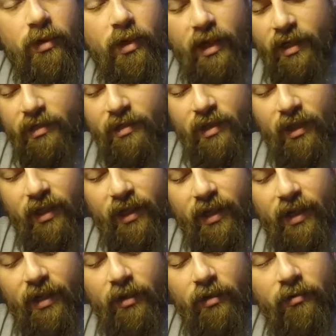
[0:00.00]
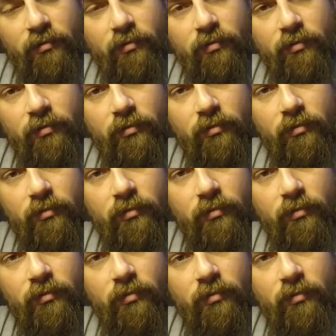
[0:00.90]
It's clicking.
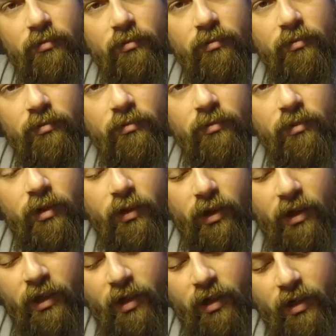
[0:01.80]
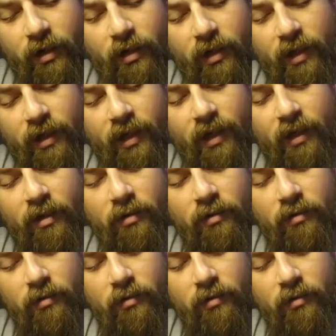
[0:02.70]
You can hear it clicking.